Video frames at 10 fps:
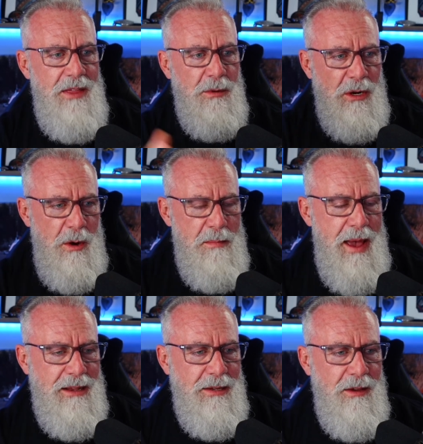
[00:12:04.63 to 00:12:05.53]
that we're going
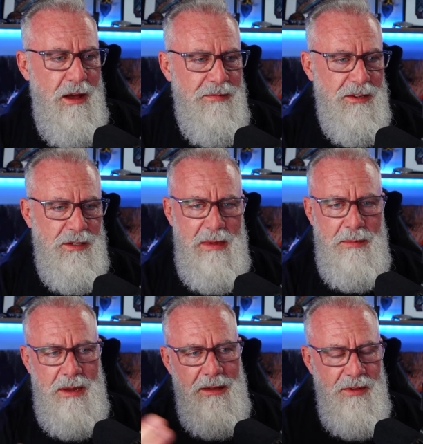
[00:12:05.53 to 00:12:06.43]
back to the office and
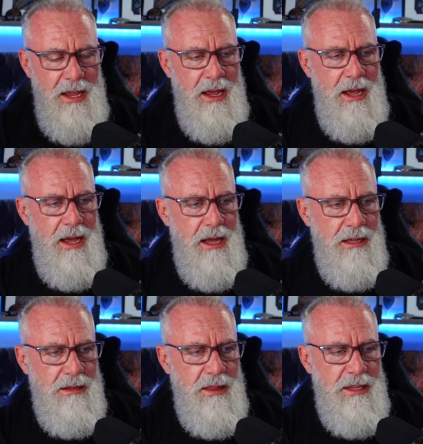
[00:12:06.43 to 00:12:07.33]
maybe have
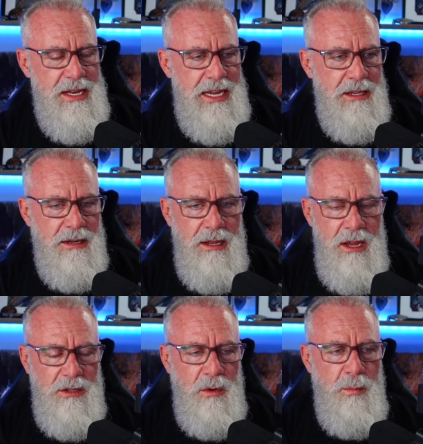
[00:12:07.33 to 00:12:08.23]
uh, the need to,
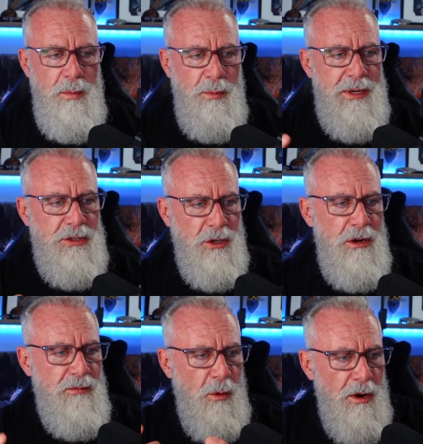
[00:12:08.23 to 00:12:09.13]
to
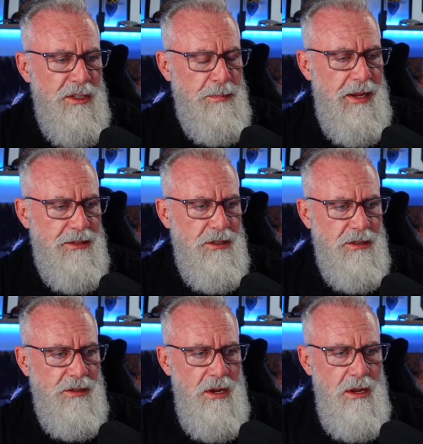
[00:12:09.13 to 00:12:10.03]
reserve
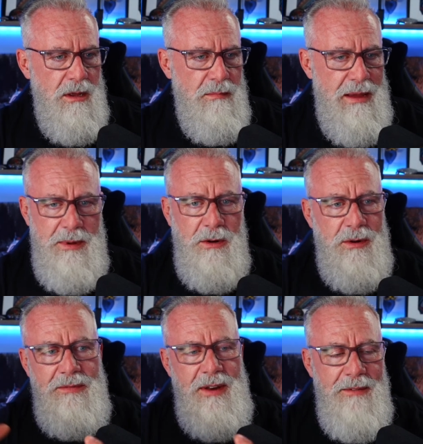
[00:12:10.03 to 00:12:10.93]
workspaces, maybe you don't
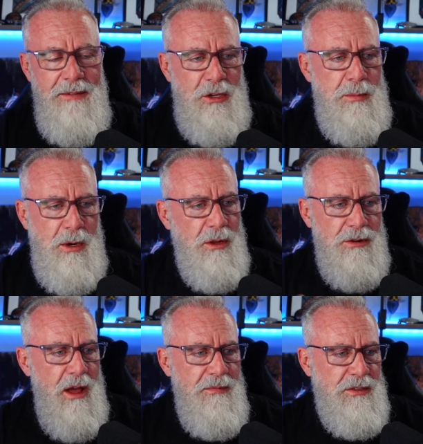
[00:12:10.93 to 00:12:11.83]
even have a cubicle or
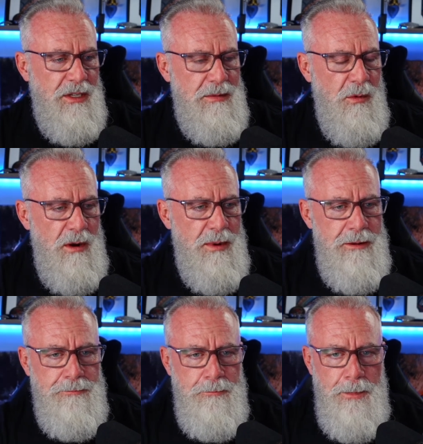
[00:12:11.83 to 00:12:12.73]
an office anymore, but
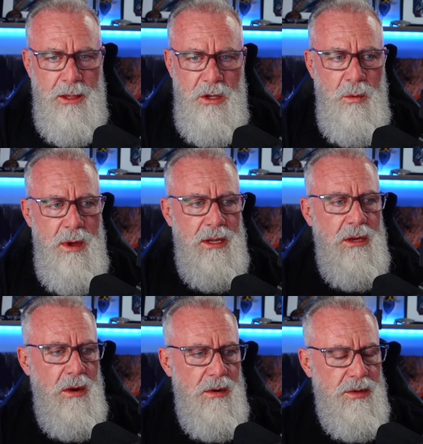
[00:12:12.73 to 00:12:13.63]
you want to
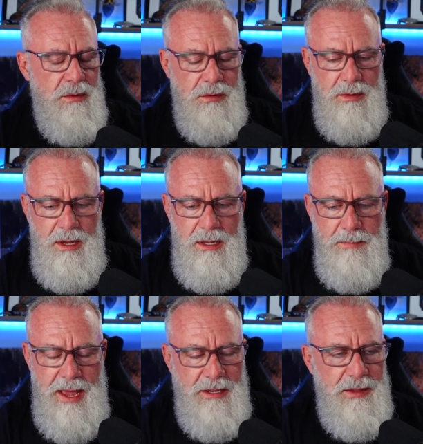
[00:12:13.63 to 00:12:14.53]
go to uh,
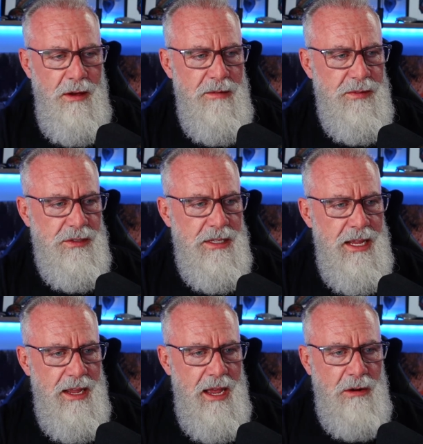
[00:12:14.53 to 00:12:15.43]
back to the office and,
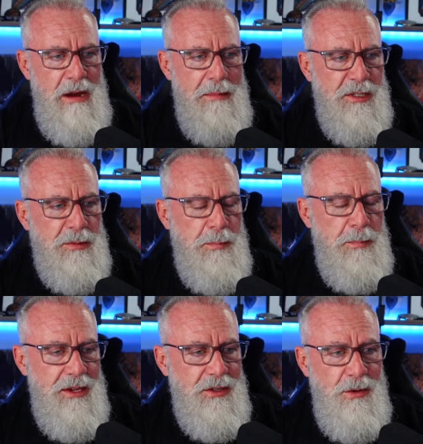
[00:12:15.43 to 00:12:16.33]
and grab a
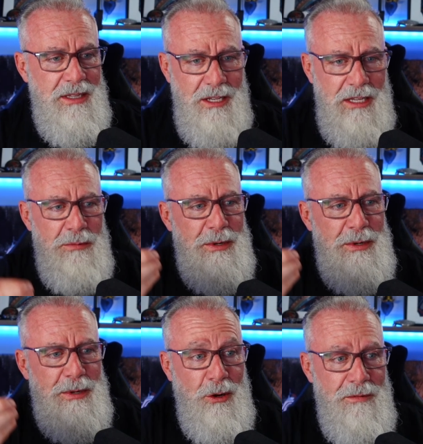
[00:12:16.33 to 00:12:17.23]
space. You can literally
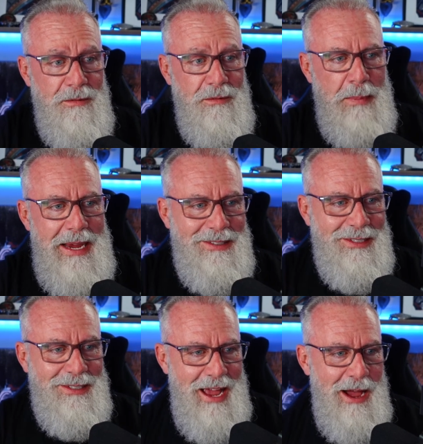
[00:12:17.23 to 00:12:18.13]
reserve
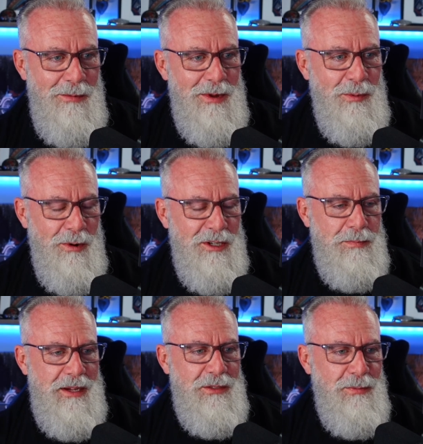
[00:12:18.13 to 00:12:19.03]
spaces now with
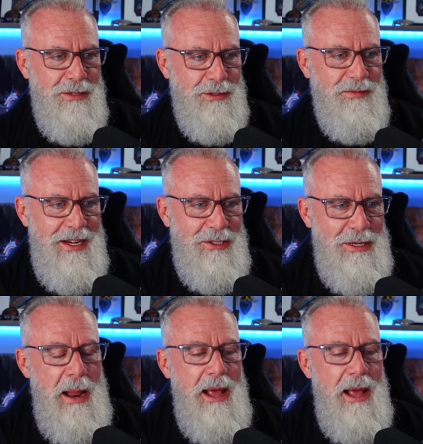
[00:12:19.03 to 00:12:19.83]
workspace reservation